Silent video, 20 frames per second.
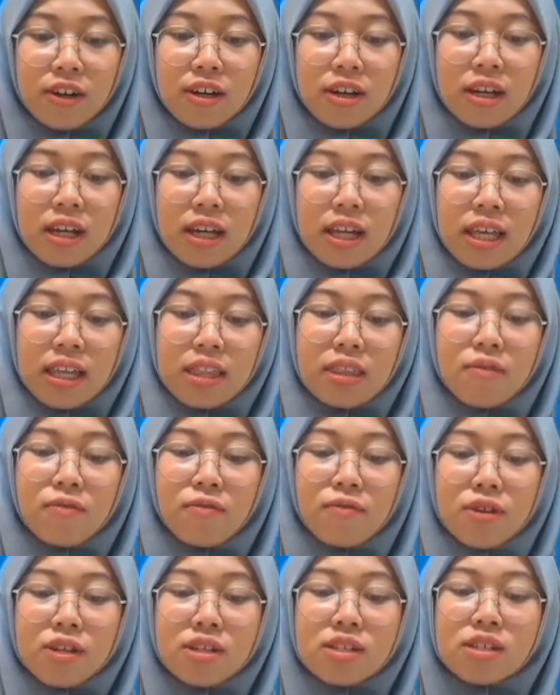here
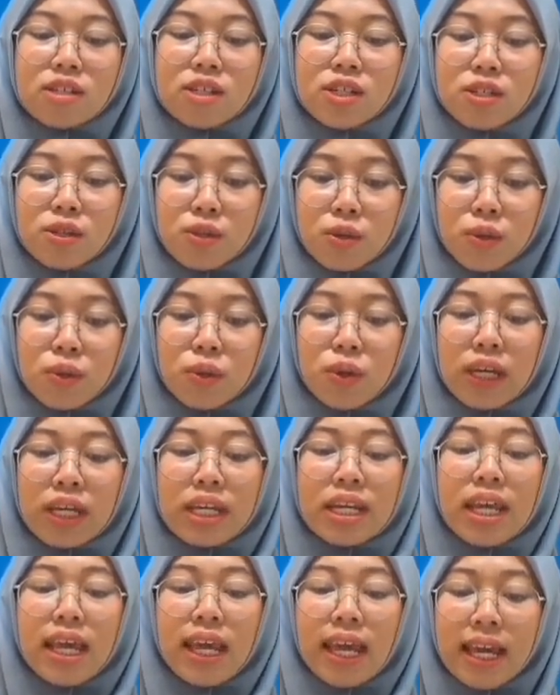the first
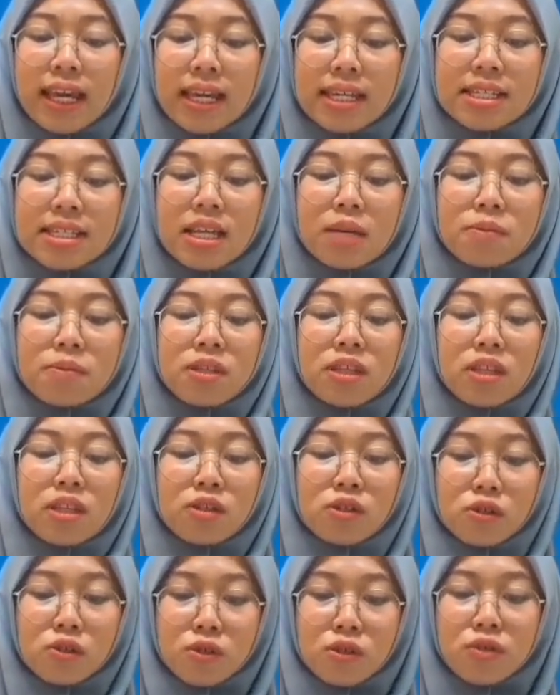do in A
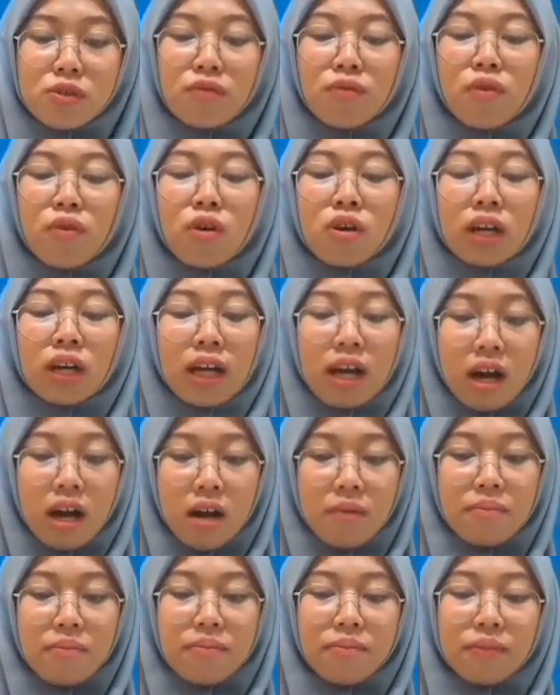substitutes for
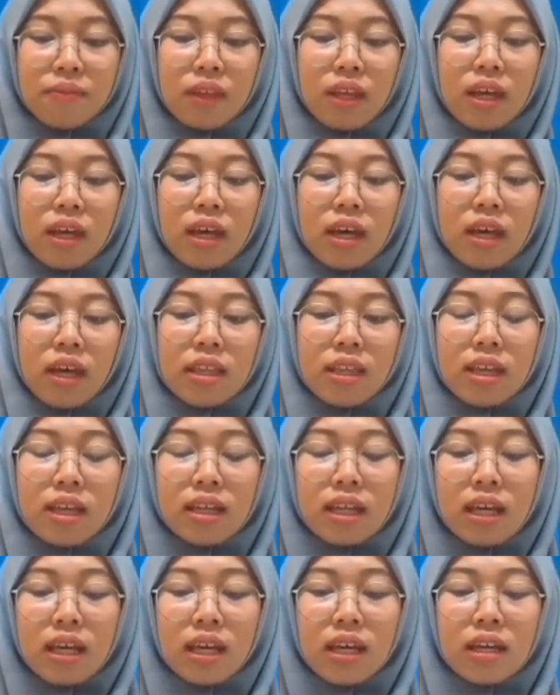come,
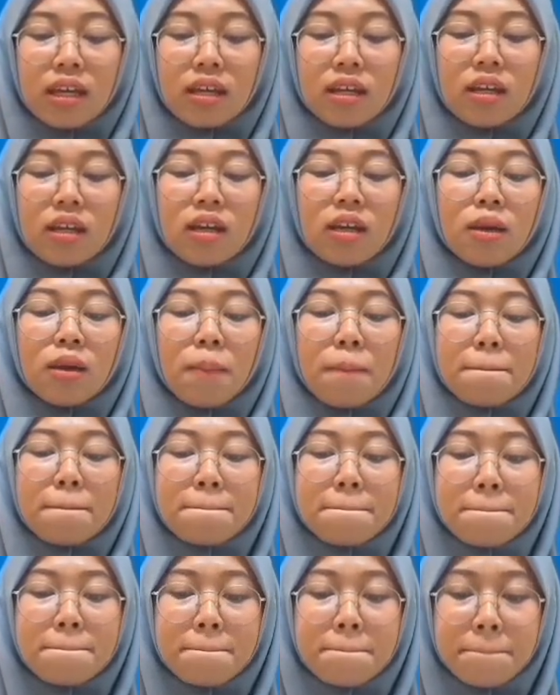that in
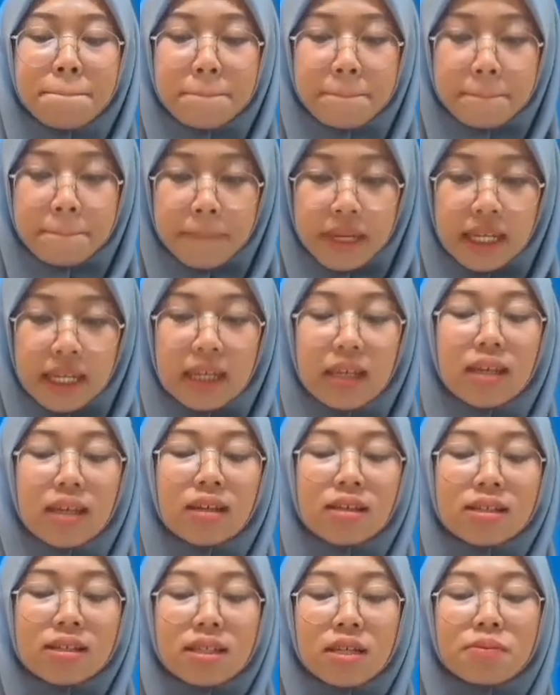
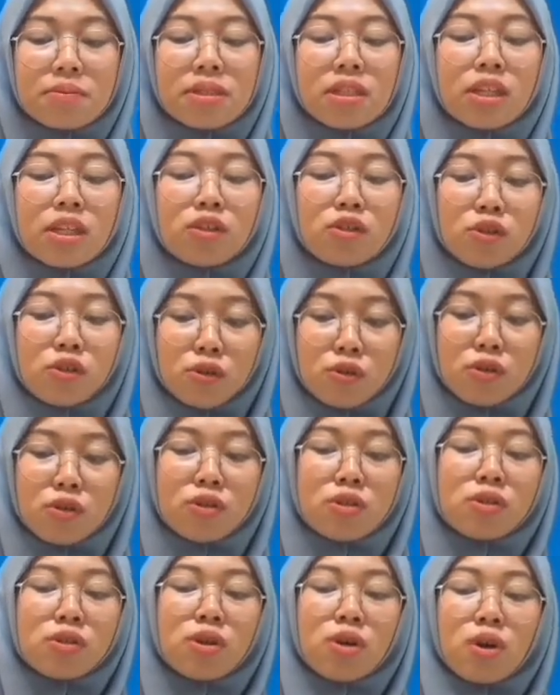B
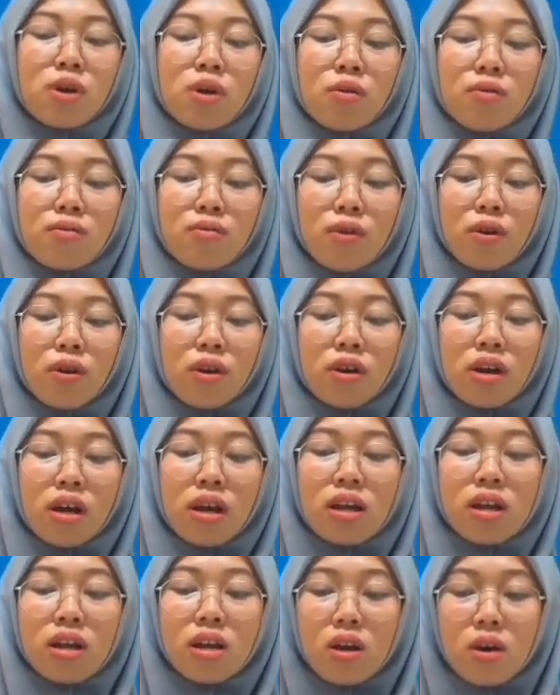substitutes
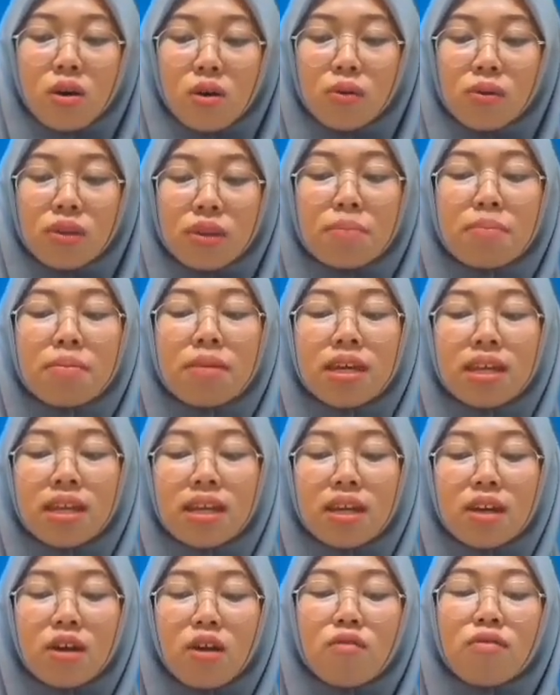for know the
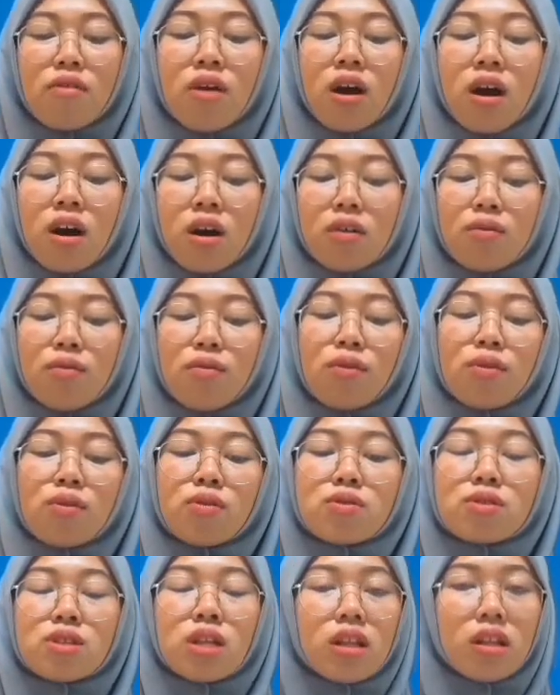meaning of
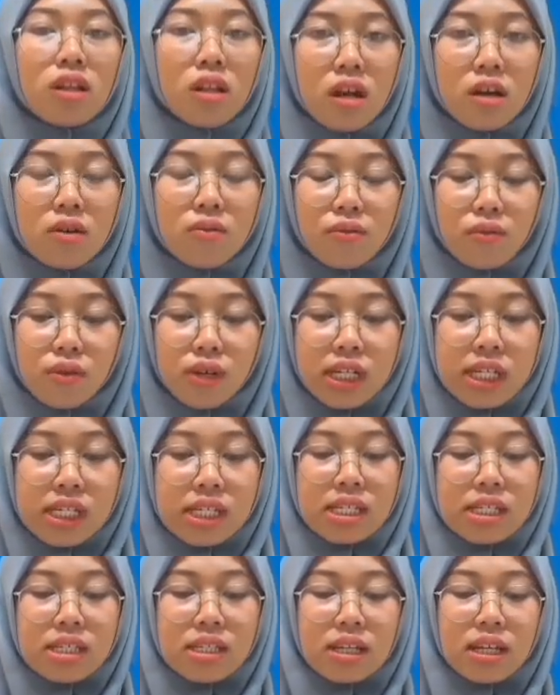half those long
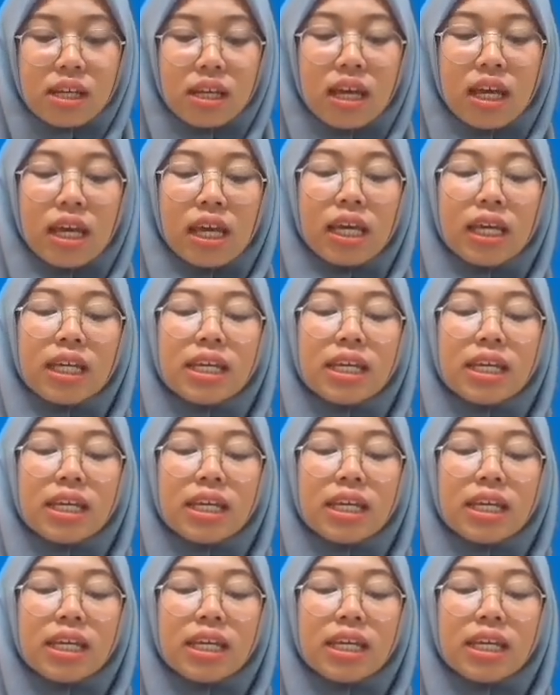words.